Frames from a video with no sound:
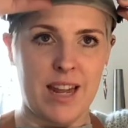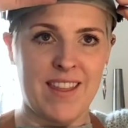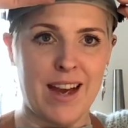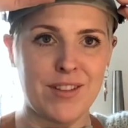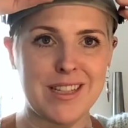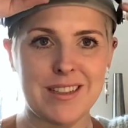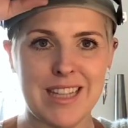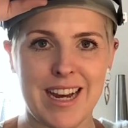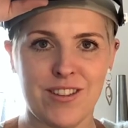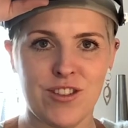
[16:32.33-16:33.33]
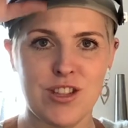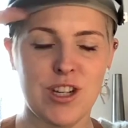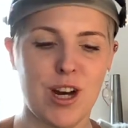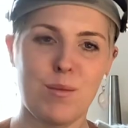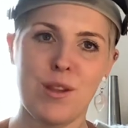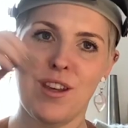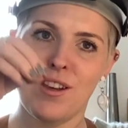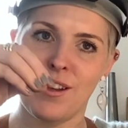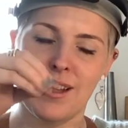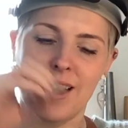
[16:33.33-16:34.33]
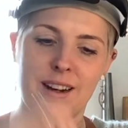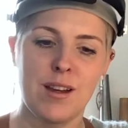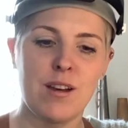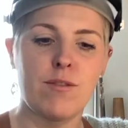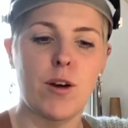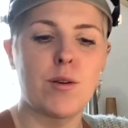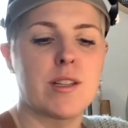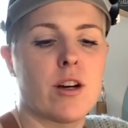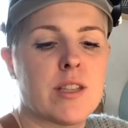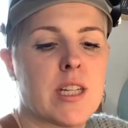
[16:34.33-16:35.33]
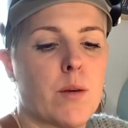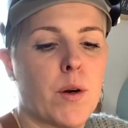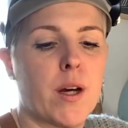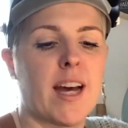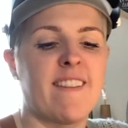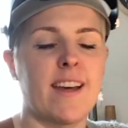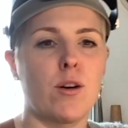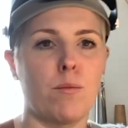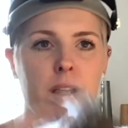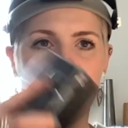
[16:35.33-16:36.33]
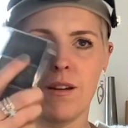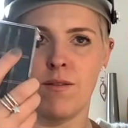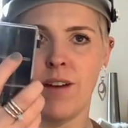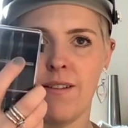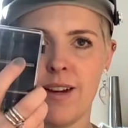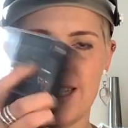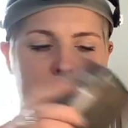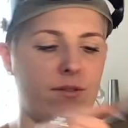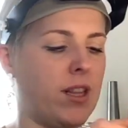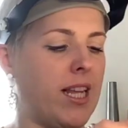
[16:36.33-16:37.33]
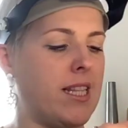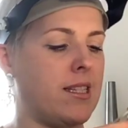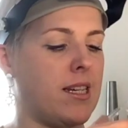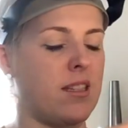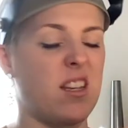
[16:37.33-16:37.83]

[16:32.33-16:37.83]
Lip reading: And they have a little light on the top that you can then focus onto your work, and they come with various different lenses.